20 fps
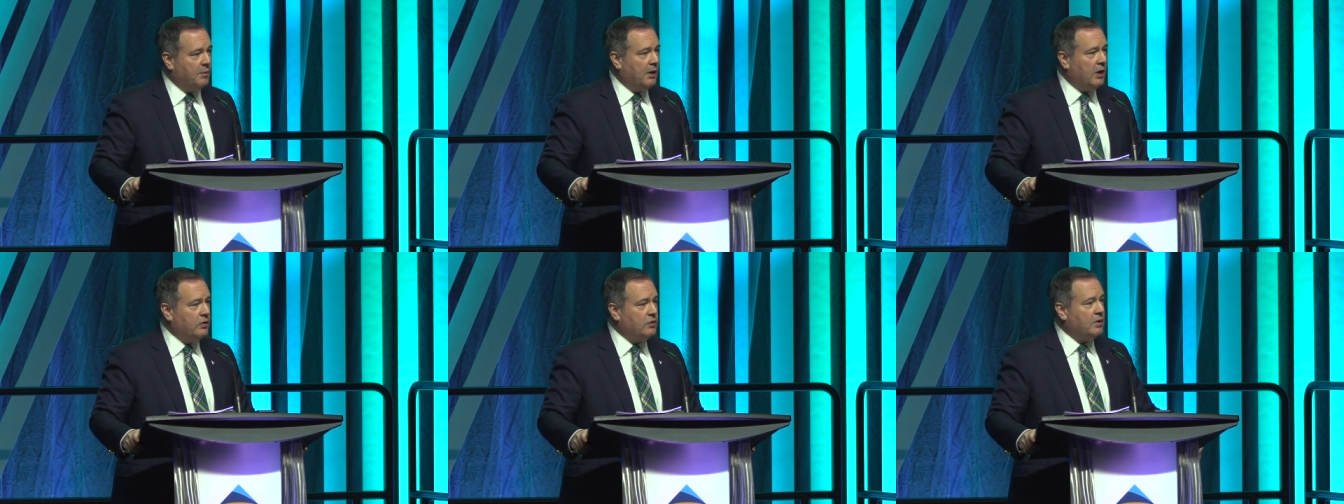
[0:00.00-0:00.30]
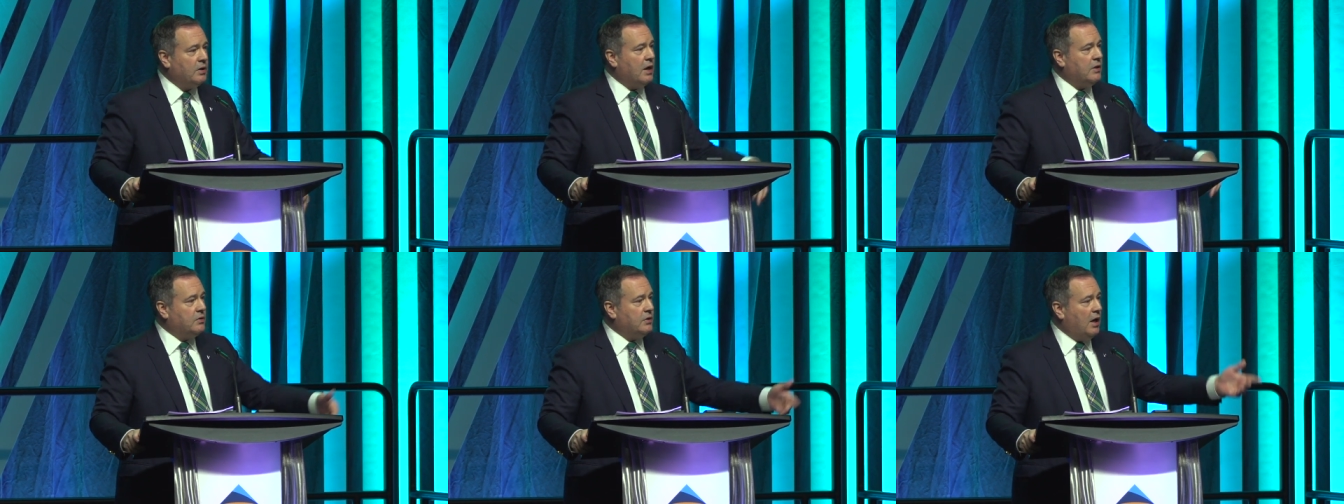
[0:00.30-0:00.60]
Because
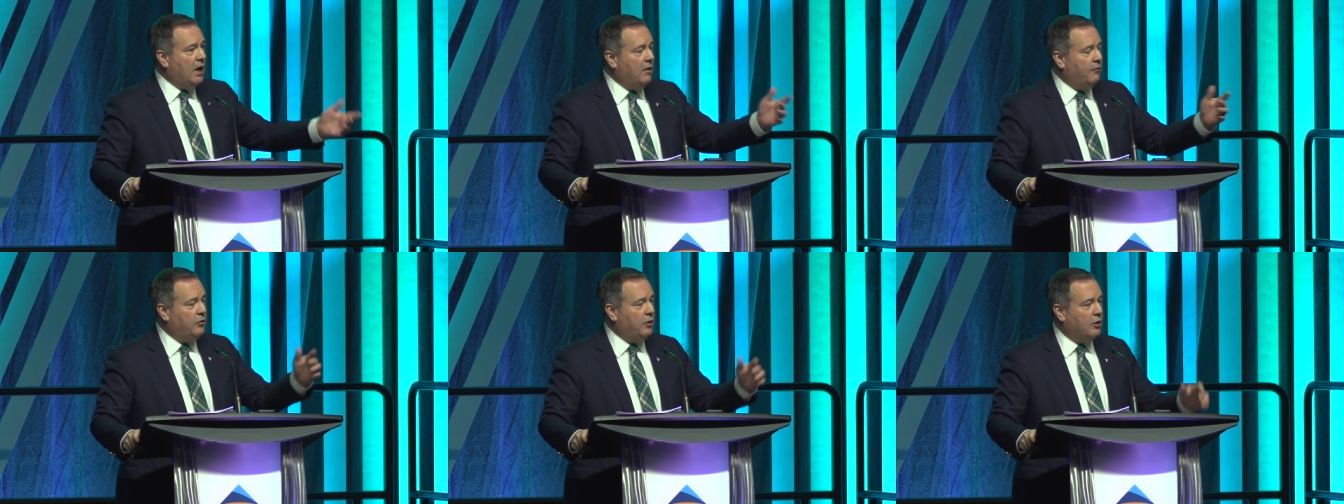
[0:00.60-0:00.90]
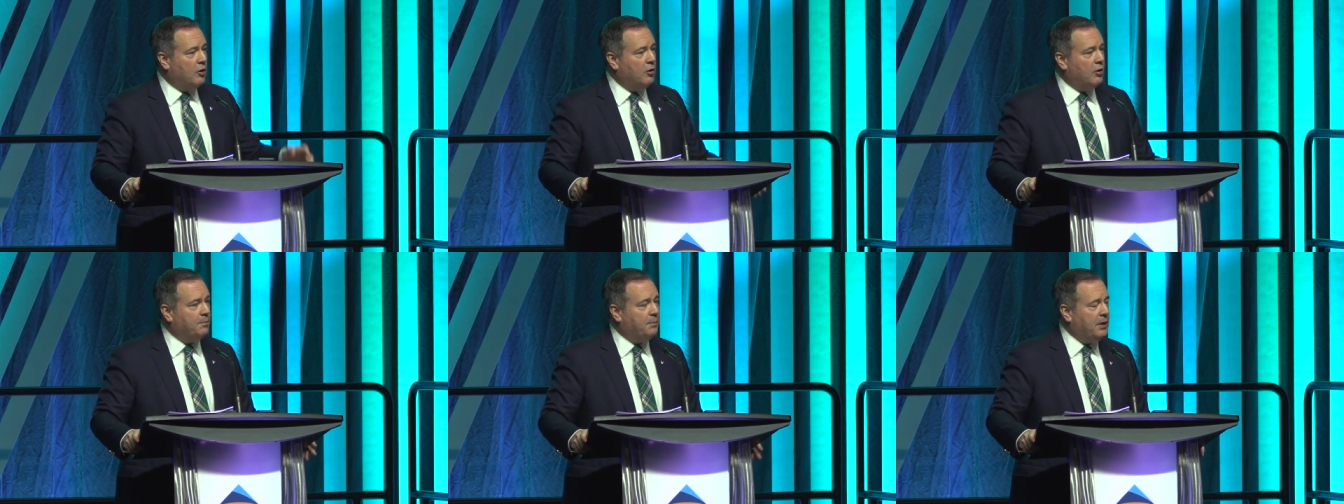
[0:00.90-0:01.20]
as I say, if you
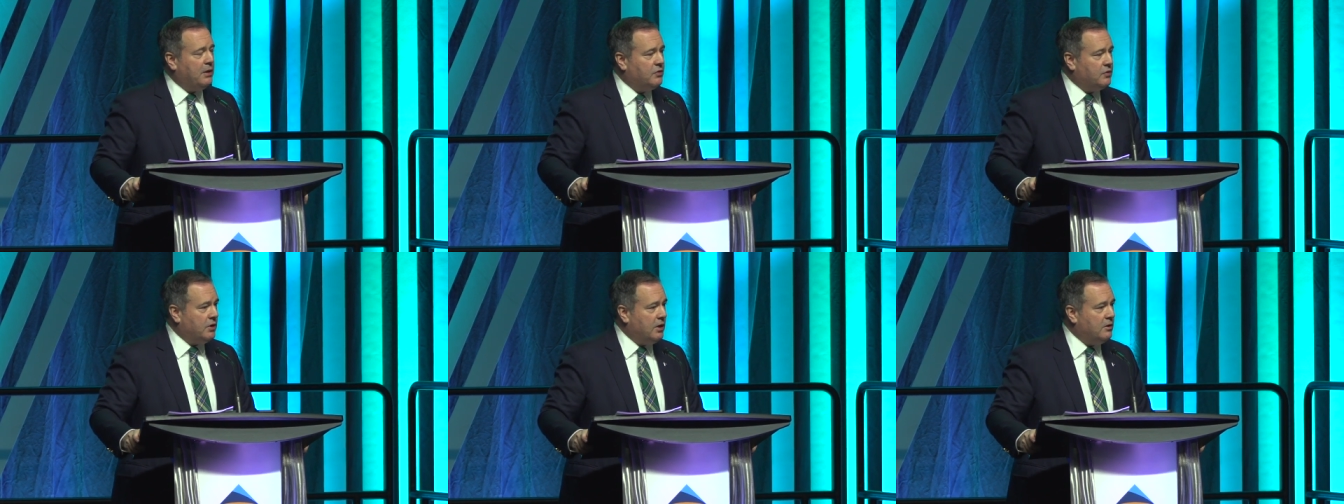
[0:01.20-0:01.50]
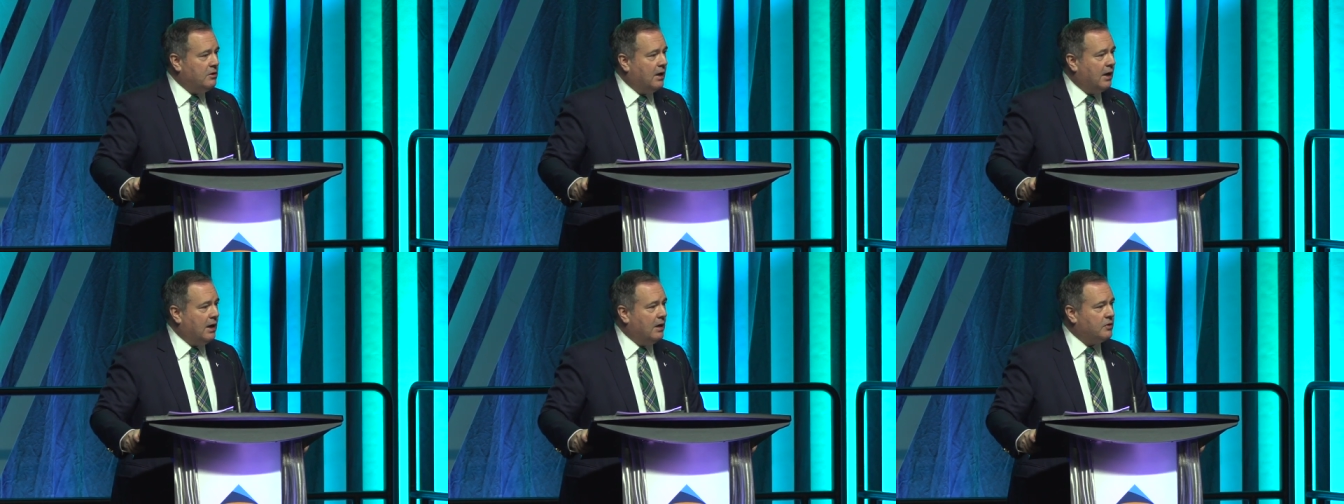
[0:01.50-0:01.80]
go to BC
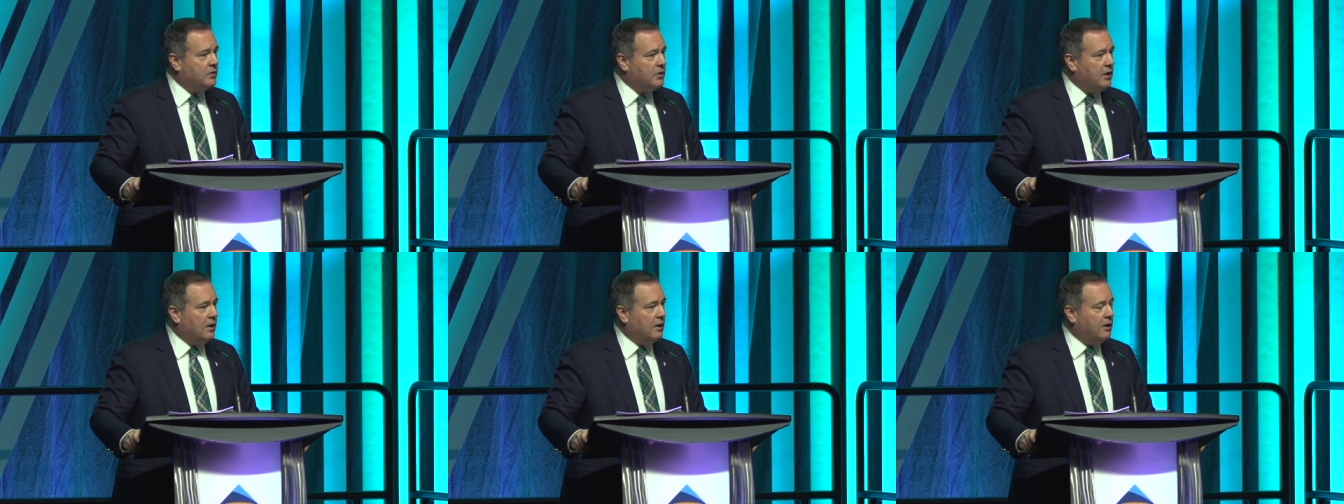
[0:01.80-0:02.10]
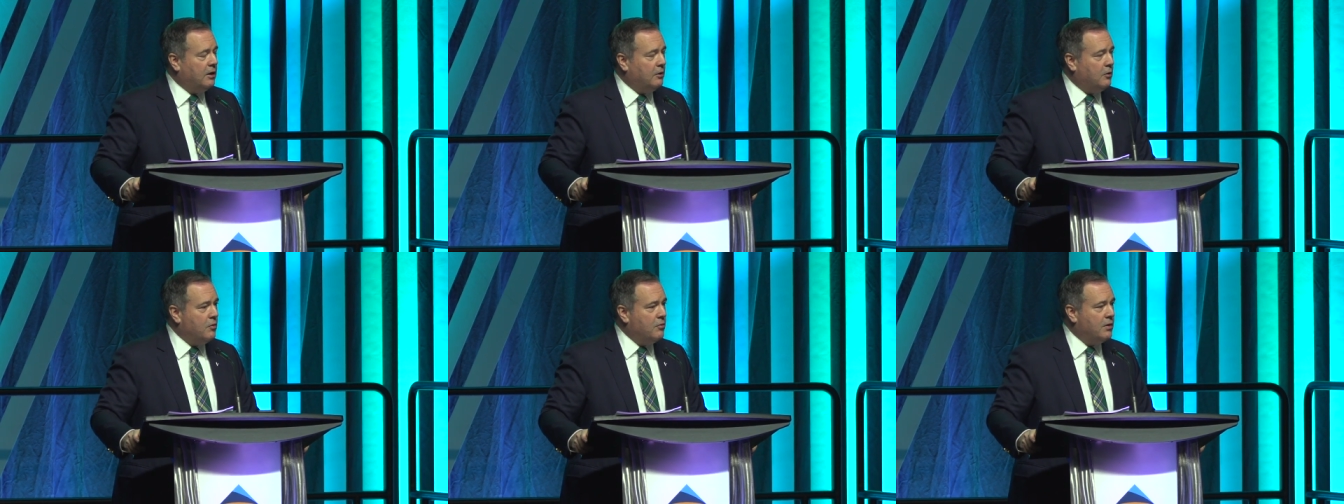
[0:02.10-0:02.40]
and you get
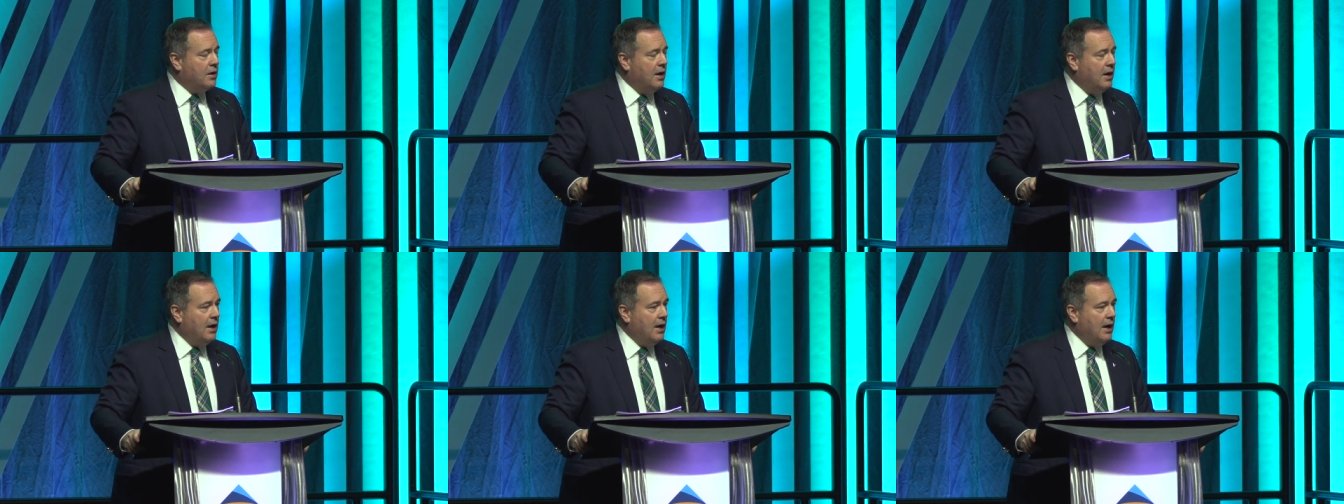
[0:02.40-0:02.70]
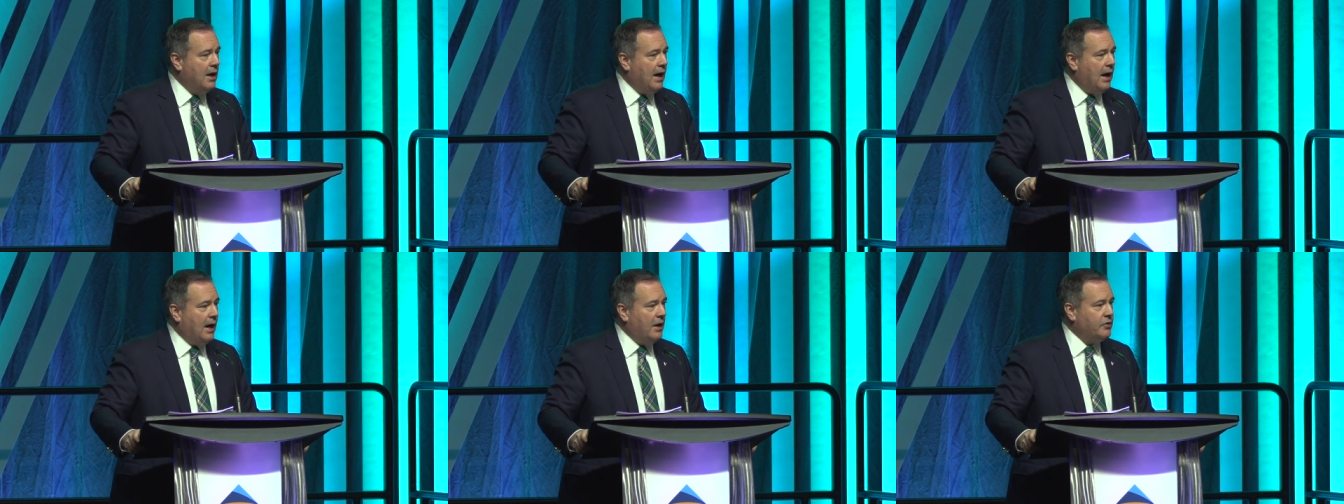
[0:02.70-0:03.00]
sick, you don't
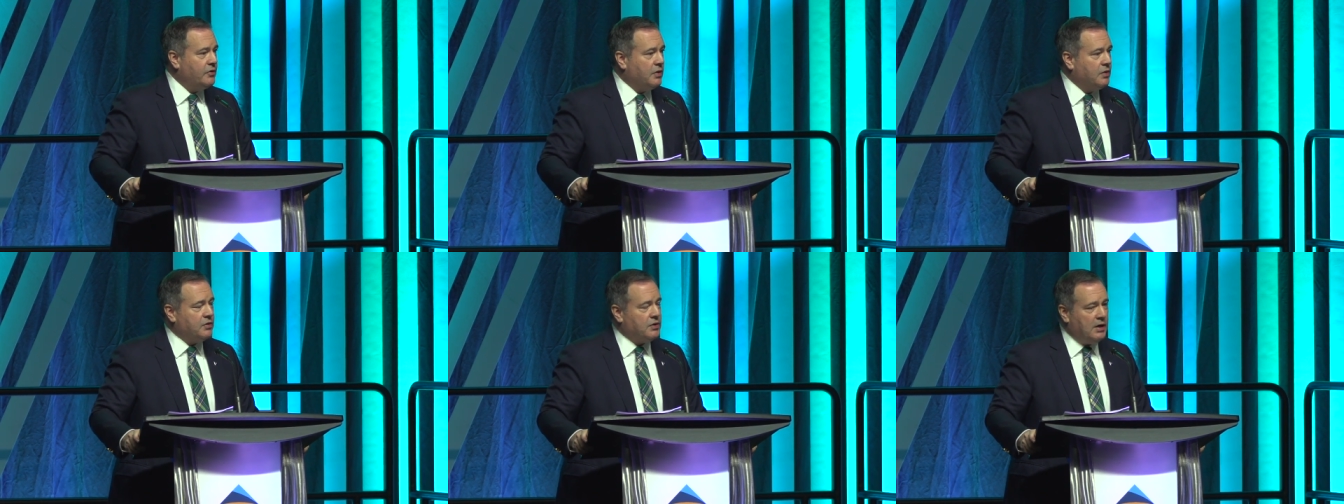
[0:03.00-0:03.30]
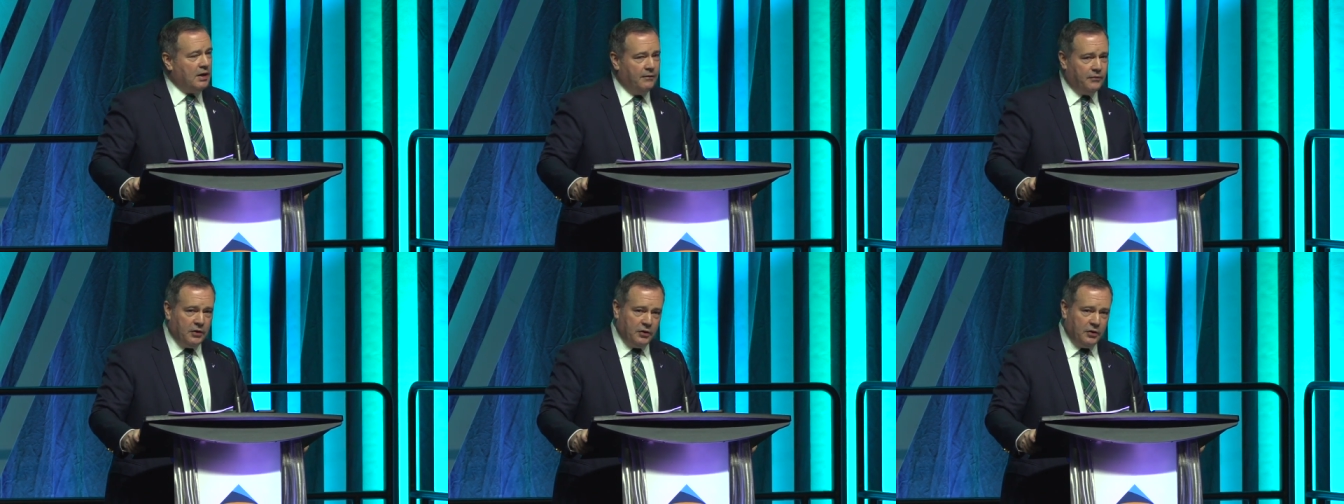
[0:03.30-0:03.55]
ask to see if